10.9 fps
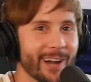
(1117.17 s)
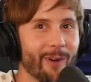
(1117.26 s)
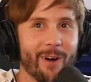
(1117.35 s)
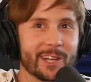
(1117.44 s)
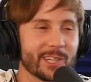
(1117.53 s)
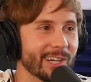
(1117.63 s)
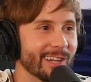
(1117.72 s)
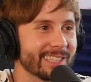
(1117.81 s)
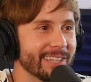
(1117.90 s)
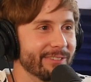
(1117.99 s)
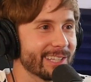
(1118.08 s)
you're not watching it
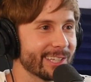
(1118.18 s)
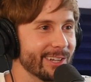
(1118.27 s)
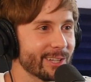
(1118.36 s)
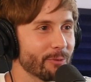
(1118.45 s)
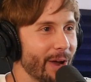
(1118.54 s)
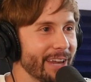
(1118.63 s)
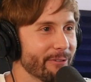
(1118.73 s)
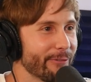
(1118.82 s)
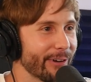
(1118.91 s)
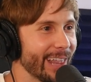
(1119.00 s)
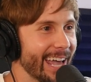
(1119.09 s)
on TV, so you're just waiting
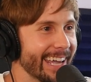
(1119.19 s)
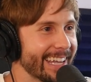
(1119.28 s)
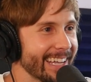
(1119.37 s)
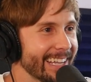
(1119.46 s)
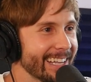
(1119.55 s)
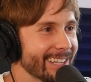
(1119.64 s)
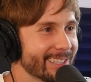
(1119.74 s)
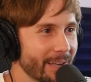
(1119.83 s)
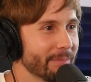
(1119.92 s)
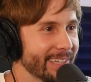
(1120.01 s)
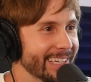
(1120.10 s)
for like
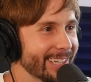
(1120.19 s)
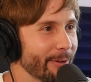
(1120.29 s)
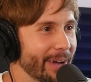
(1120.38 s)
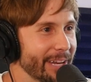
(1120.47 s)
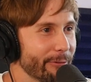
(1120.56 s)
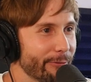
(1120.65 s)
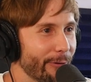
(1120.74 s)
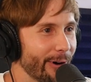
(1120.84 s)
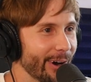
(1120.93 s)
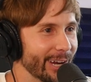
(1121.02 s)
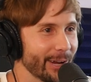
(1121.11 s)
something. You're waiting
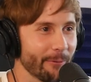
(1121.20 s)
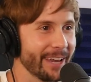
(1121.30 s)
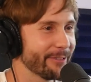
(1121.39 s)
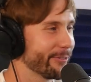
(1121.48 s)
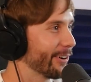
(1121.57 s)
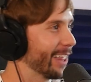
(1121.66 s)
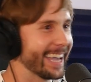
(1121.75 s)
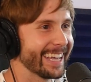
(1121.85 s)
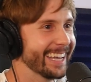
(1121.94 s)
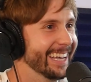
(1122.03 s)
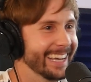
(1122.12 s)
oh, for you're man. waiting for
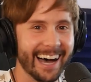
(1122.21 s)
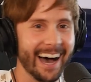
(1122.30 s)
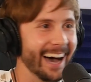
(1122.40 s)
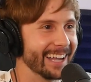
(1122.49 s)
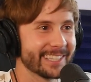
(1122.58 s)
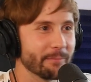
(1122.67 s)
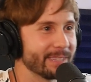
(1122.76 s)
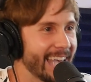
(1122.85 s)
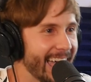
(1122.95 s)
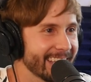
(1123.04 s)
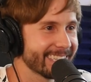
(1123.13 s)
like uh, some
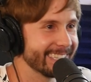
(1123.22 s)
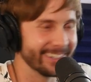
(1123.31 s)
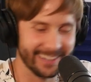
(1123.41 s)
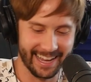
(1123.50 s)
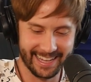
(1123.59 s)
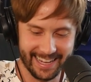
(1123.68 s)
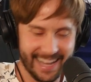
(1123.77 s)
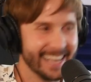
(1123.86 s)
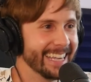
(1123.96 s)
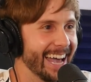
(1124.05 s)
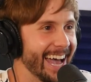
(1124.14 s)
text. Like text. You're like, or
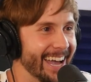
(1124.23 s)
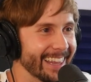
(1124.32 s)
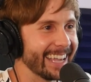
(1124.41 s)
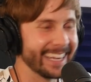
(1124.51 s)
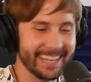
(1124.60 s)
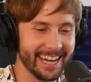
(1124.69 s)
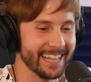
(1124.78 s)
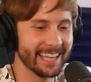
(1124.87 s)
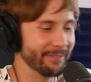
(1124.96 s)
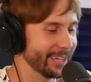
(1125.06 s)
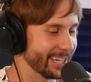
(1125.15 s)
something? yeah, like
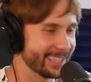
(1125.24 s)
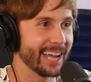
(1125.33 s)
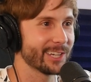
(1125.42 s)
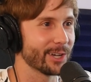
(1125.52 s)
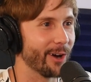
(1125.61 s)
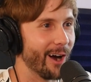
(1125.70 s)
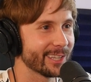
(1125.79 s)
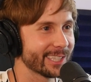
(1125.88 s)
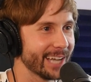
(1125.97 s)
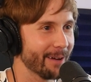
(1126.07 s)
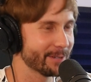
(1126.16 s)
anytime you get a text, your heart
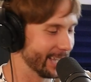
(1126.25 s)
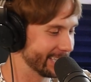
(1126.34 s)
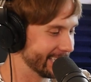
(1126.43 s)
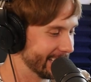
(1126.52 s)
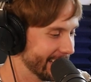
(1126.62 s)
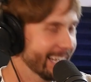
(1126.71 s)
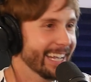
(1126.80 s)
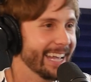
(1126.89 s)
stops. You're like, did it?